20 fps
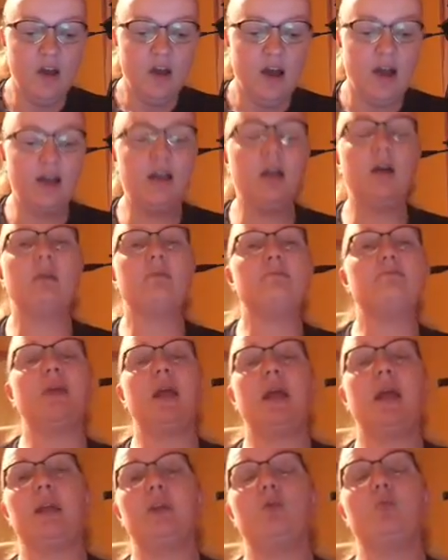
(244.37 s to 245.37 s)
I can't
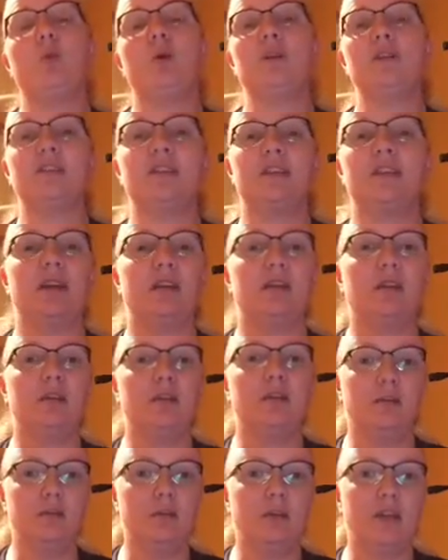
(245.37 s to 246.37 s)
make you want to
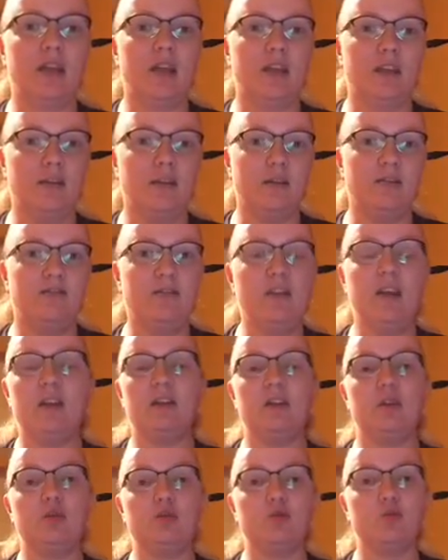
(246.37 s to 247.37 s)
get
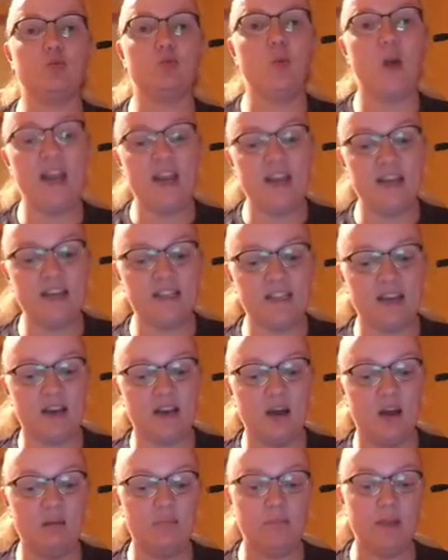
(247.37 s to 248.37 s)
fit, lose weight. I
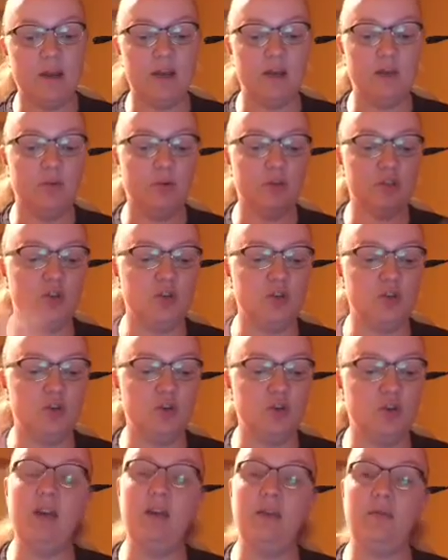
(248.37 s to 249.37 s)
can't make you want to do
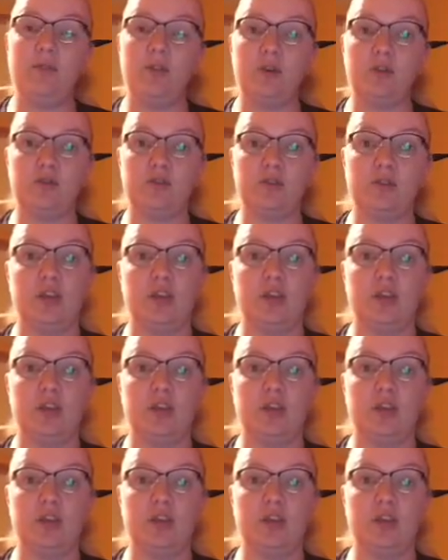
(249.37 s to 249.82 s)
any of those